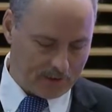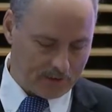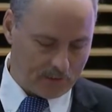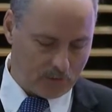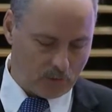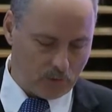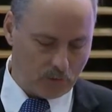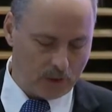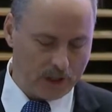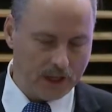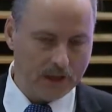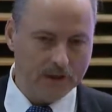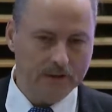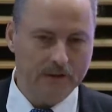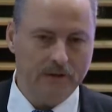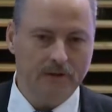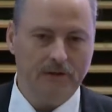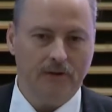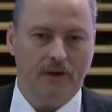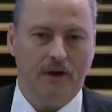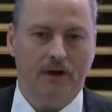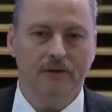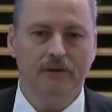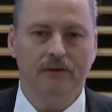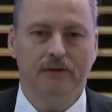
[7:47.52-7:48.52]
We are
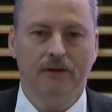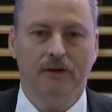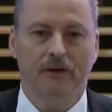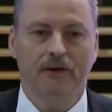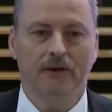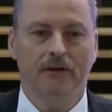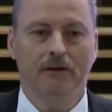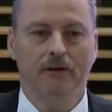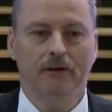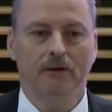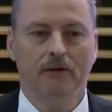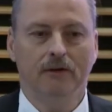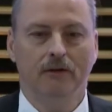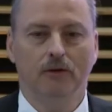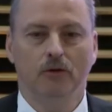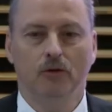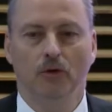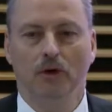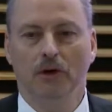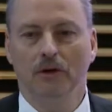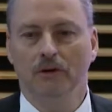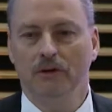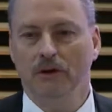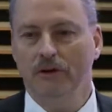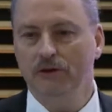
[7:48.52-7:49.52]
discussing
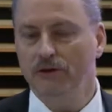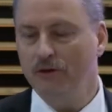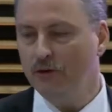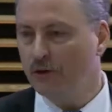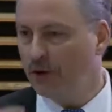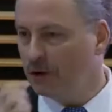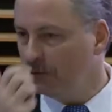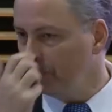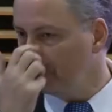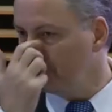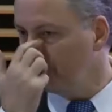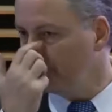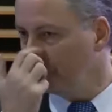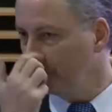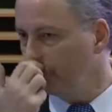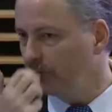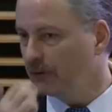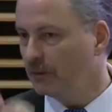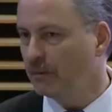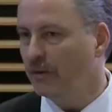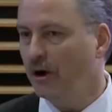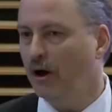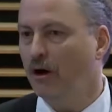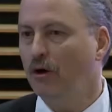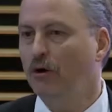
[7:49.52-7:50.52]
during this conference
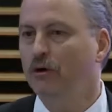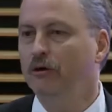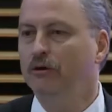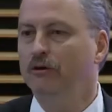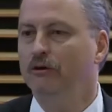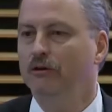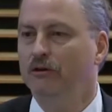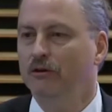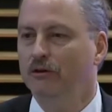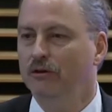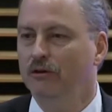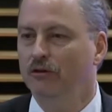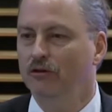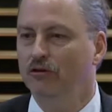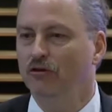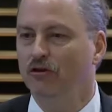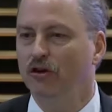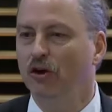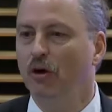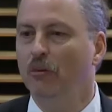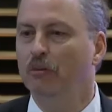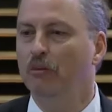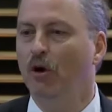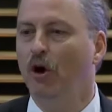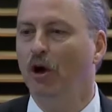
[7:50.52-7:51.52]
about
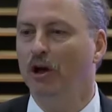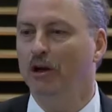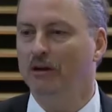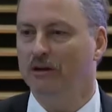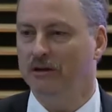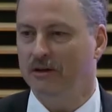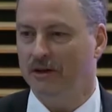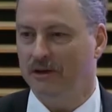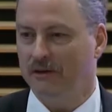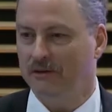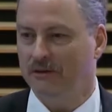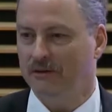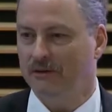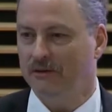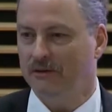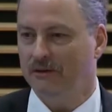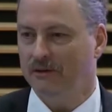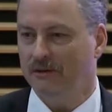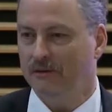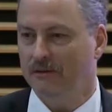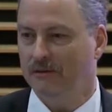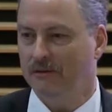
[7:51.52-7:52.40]
geopolitics.